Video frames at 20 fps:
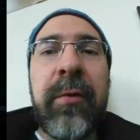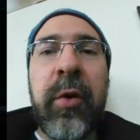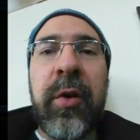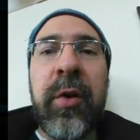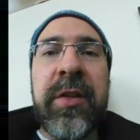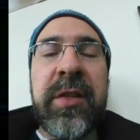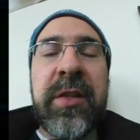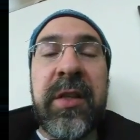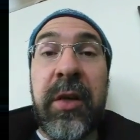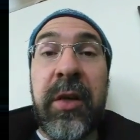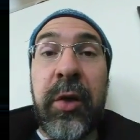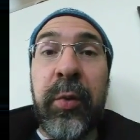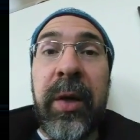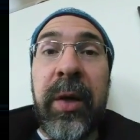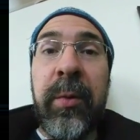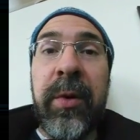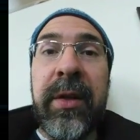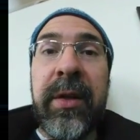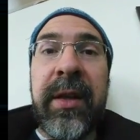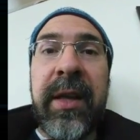Of course, in a
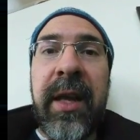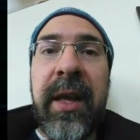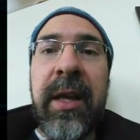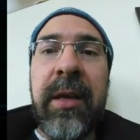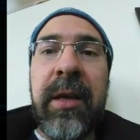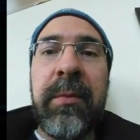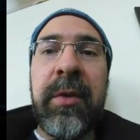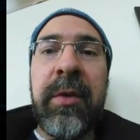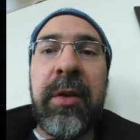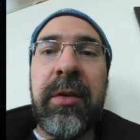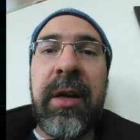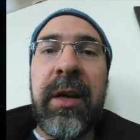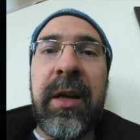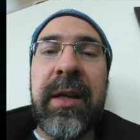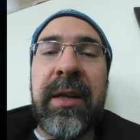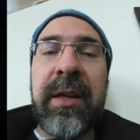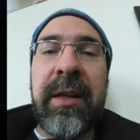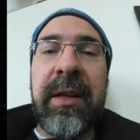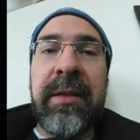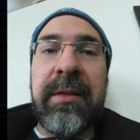3-1 game, you're
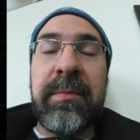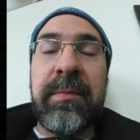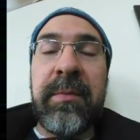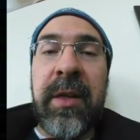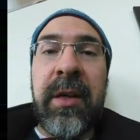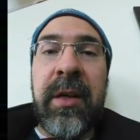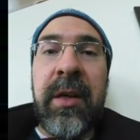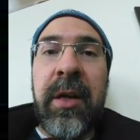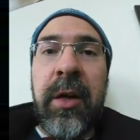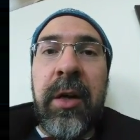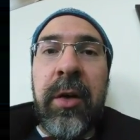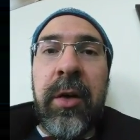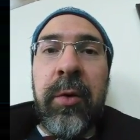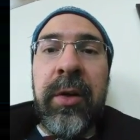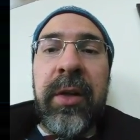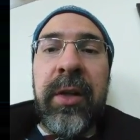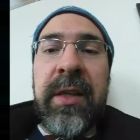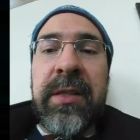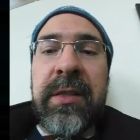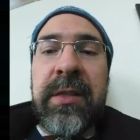not going to
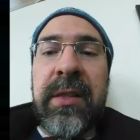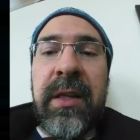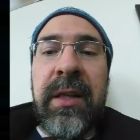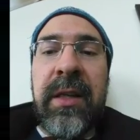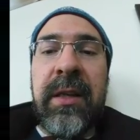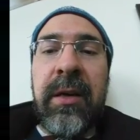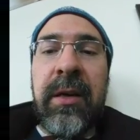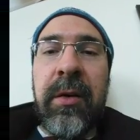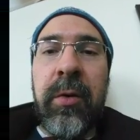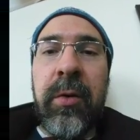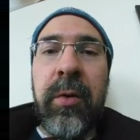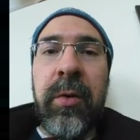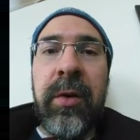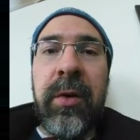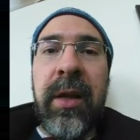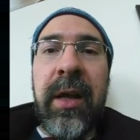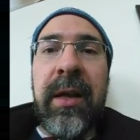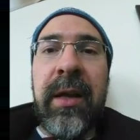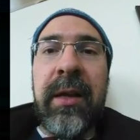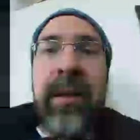really see a whole
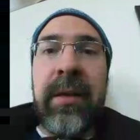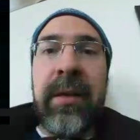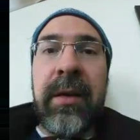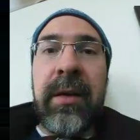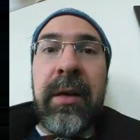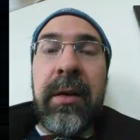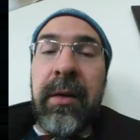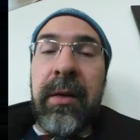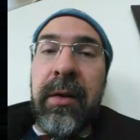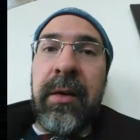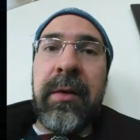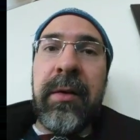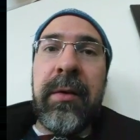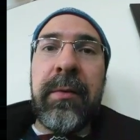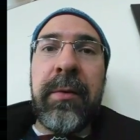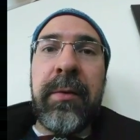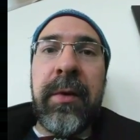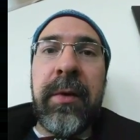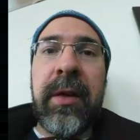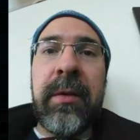lot
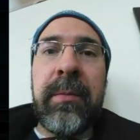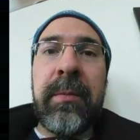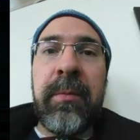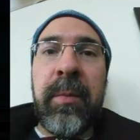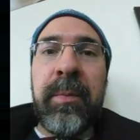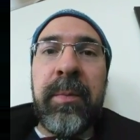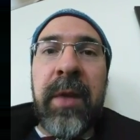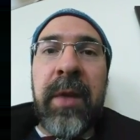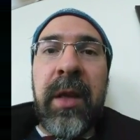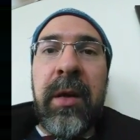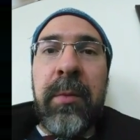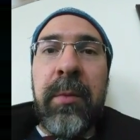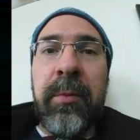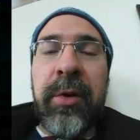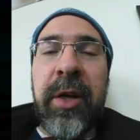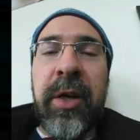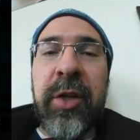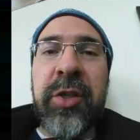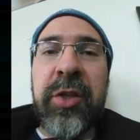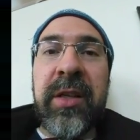of
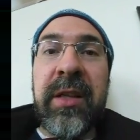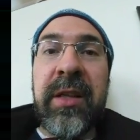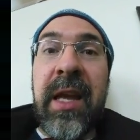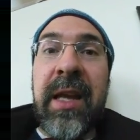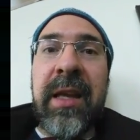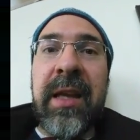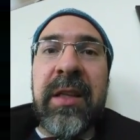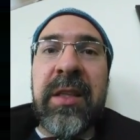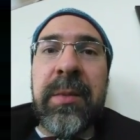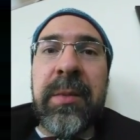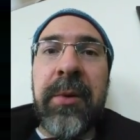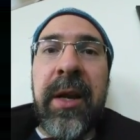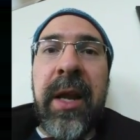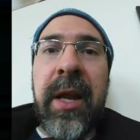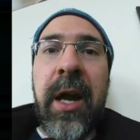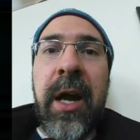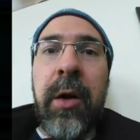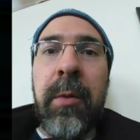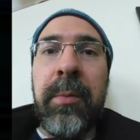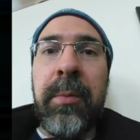production that gets spread
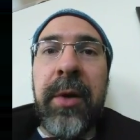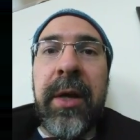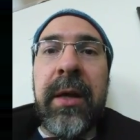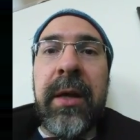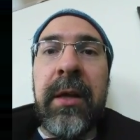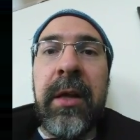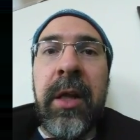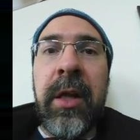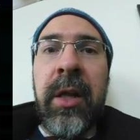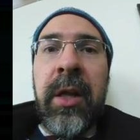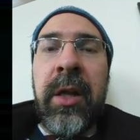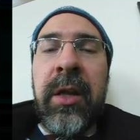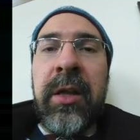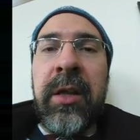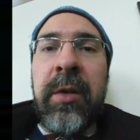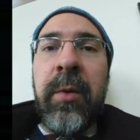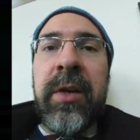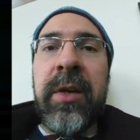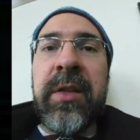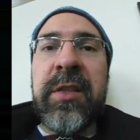out, but
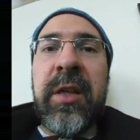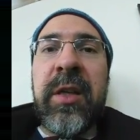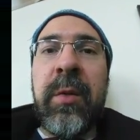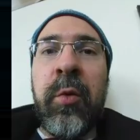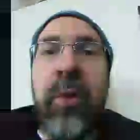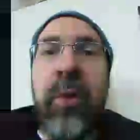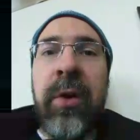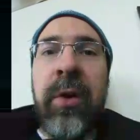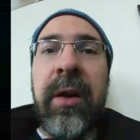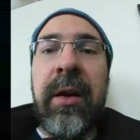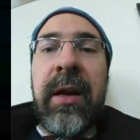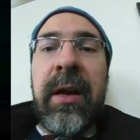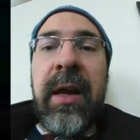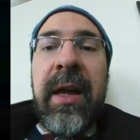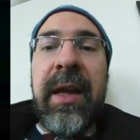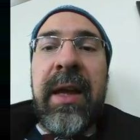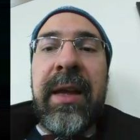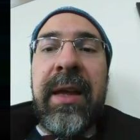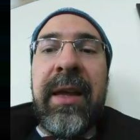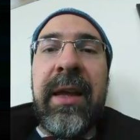you want to see more
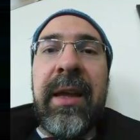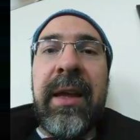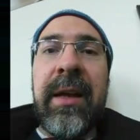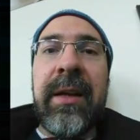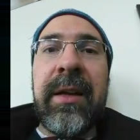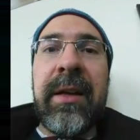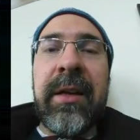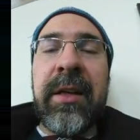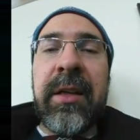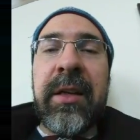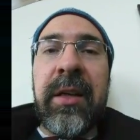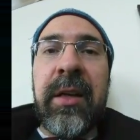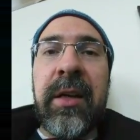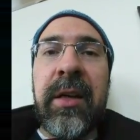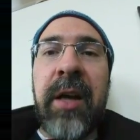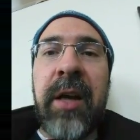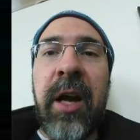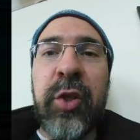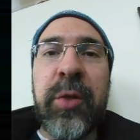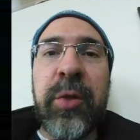
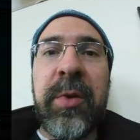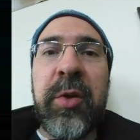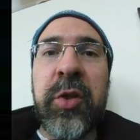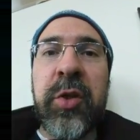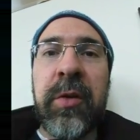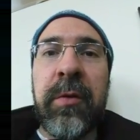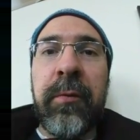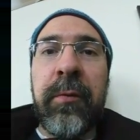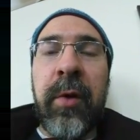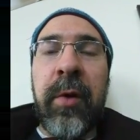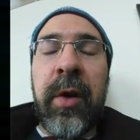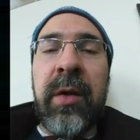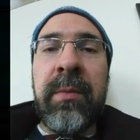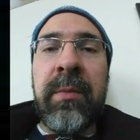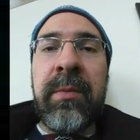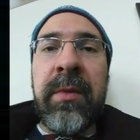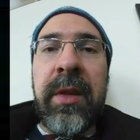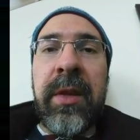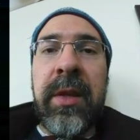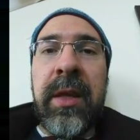contribution
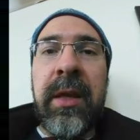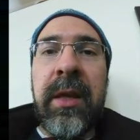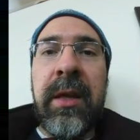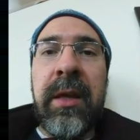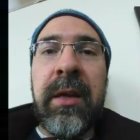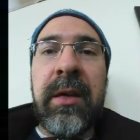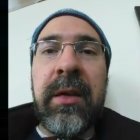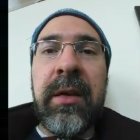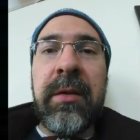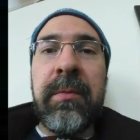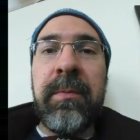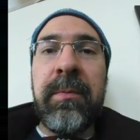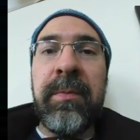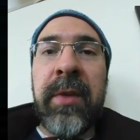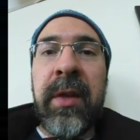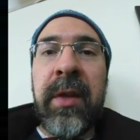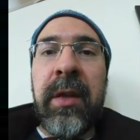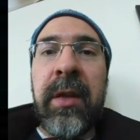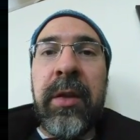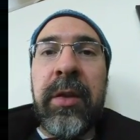from the
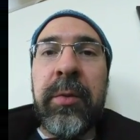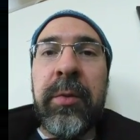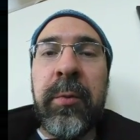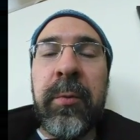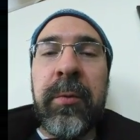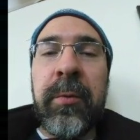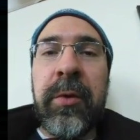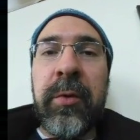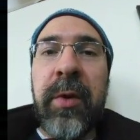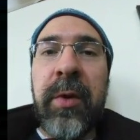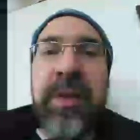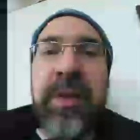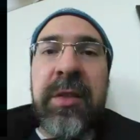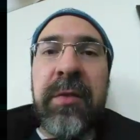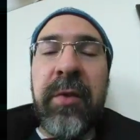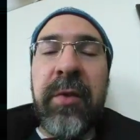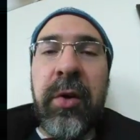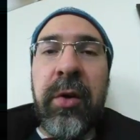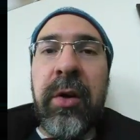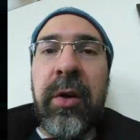rest
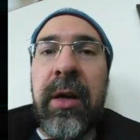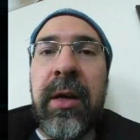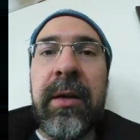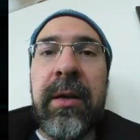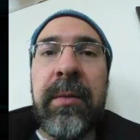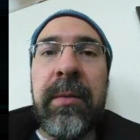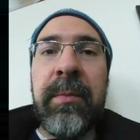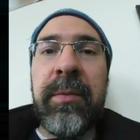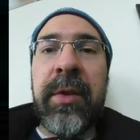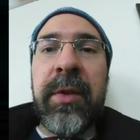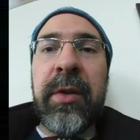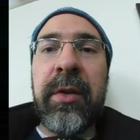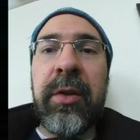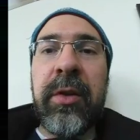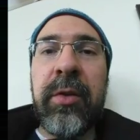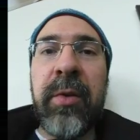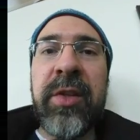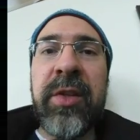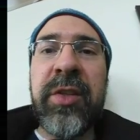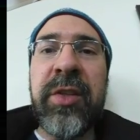of your
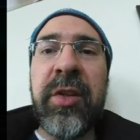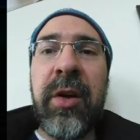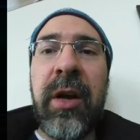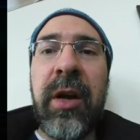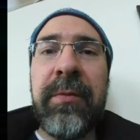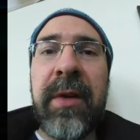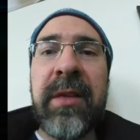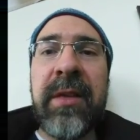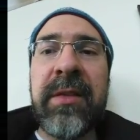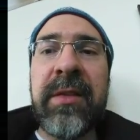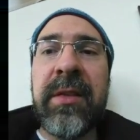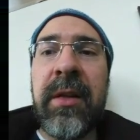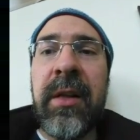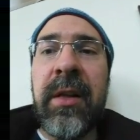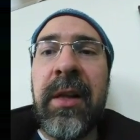offense.